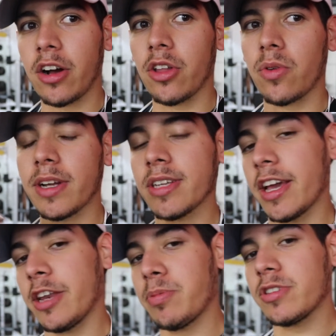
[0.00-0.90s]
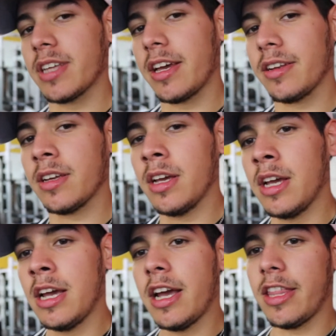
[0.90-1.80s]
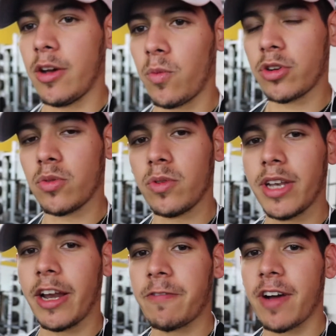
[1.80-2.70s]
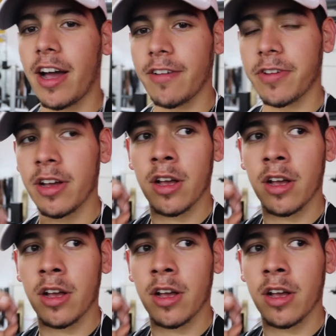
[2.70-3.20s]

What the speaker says: all the way to 80%, and then worked at 195.